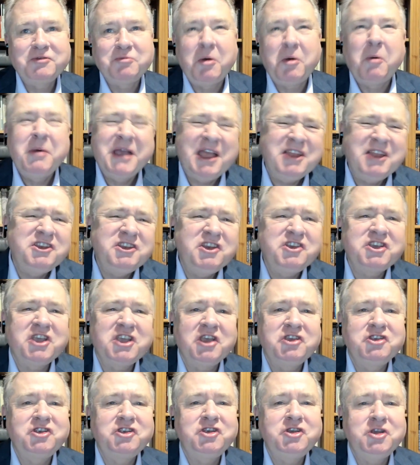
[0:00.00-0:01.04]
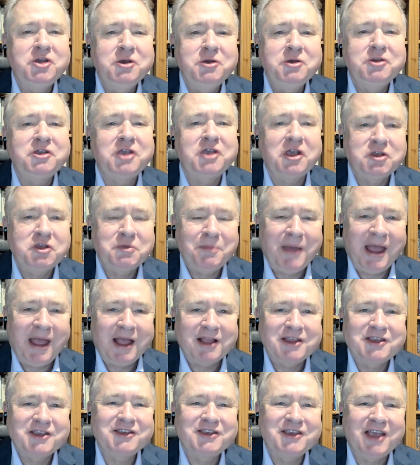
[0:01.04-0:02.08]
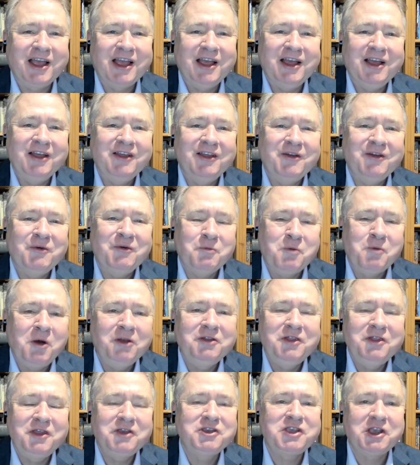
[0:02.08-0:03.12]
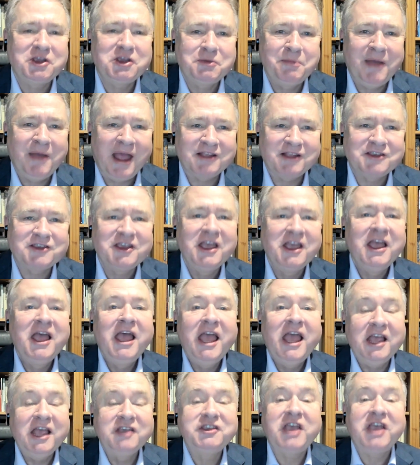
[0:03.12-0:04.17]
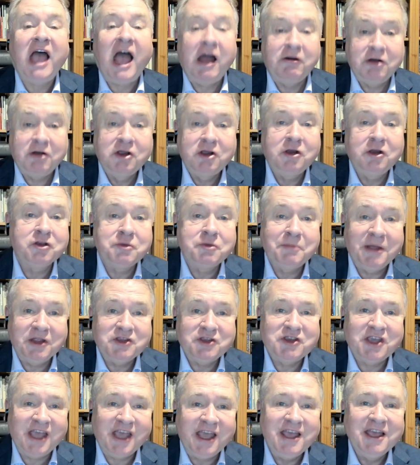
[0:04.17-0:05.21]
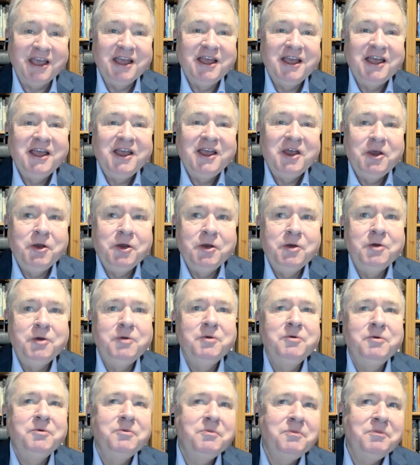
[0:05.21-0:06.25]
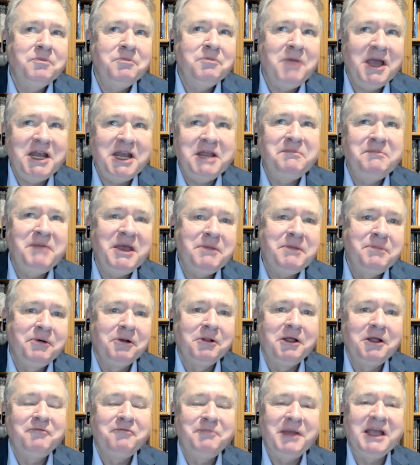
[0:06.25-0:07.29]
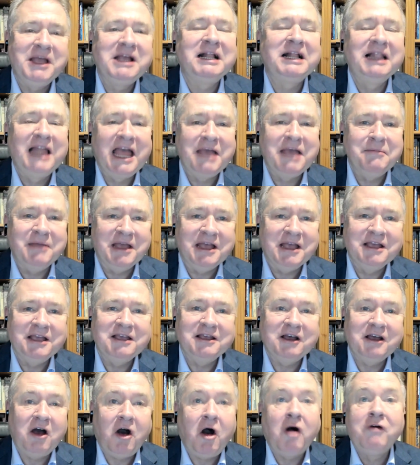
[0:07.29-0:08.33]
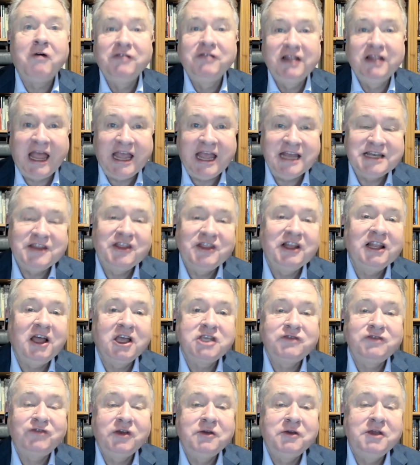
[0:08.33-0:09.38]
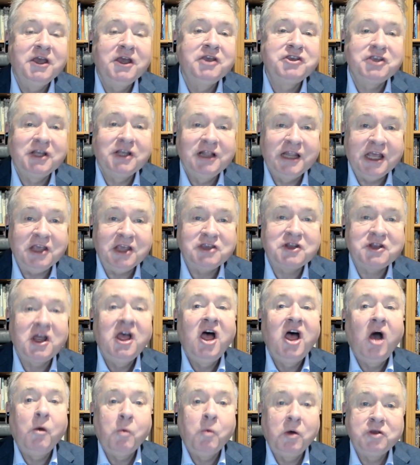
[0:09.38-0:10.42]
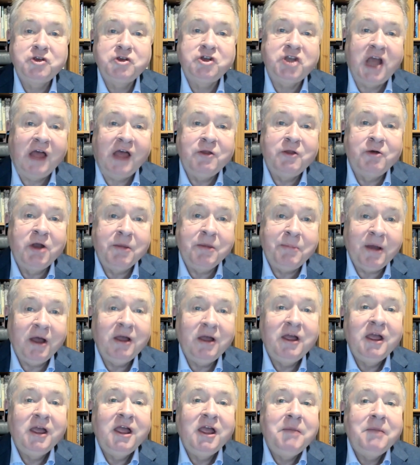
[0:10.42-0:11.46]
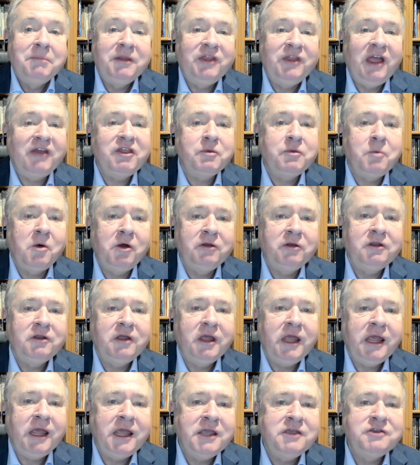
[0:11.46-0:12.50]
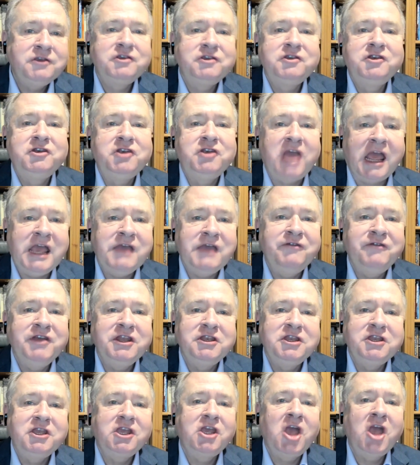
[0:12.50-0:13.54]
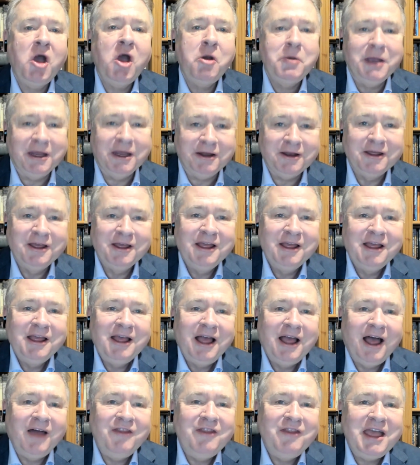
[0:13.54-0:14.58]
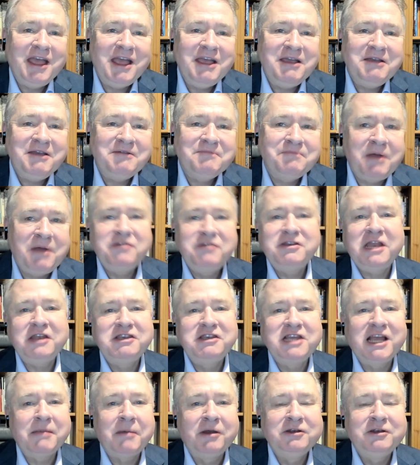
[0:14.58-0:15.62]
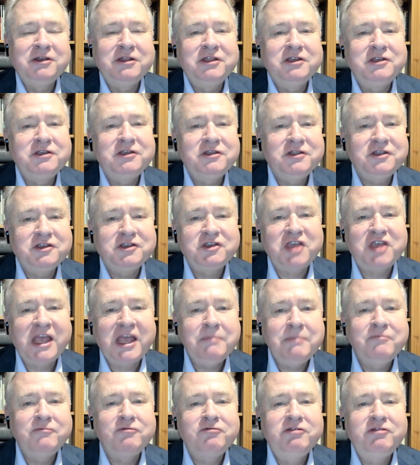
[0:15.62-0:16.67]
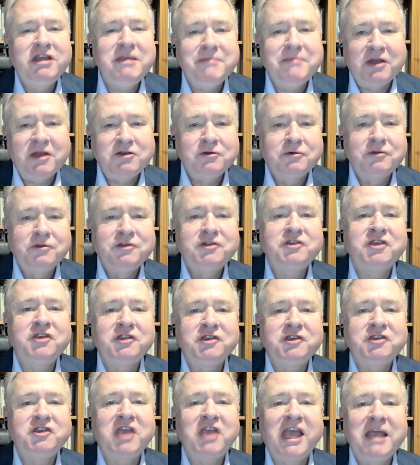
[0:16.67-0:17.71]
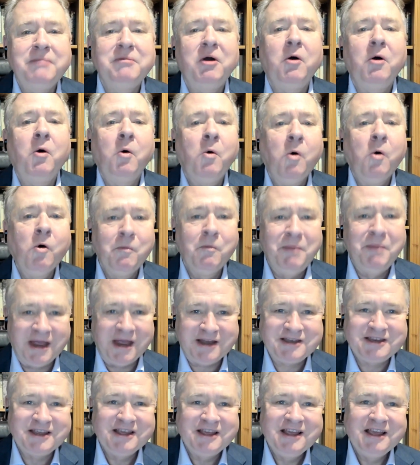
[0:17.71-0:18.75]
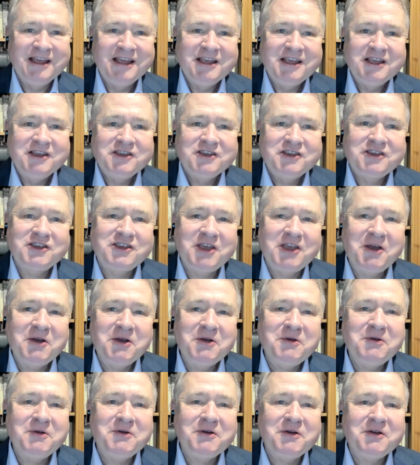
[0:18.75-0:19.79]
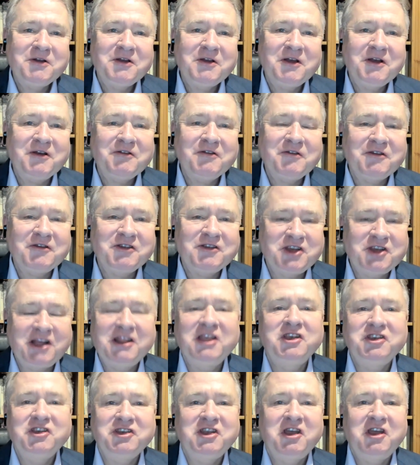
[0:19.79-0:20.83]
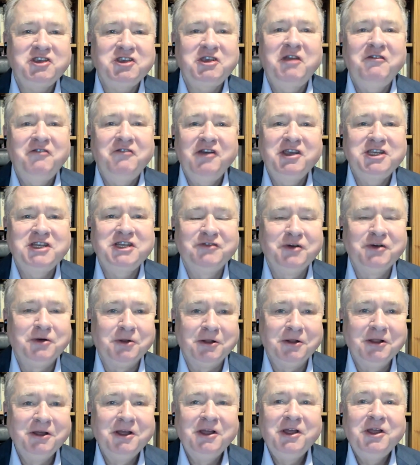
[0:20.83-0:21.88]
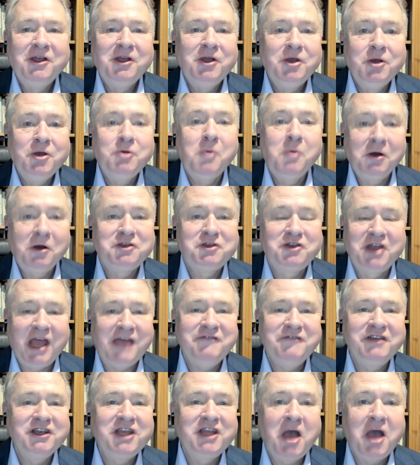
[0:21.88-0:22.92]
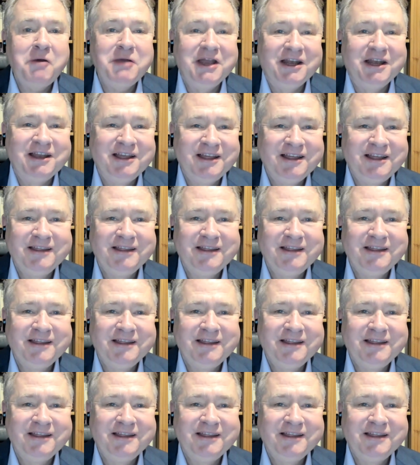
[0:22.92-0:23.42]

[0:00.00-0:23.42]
well, we're going to discuss two suspects. One of the suspects is Aaron Kosminski, who many people have been claiming of late, in the last few years at least, was Jack the Ripper. But the other one is David Cohen. And they both tend to come under the same remit or the same orbit. So shall I just ask you, first of all, who was David Cohen?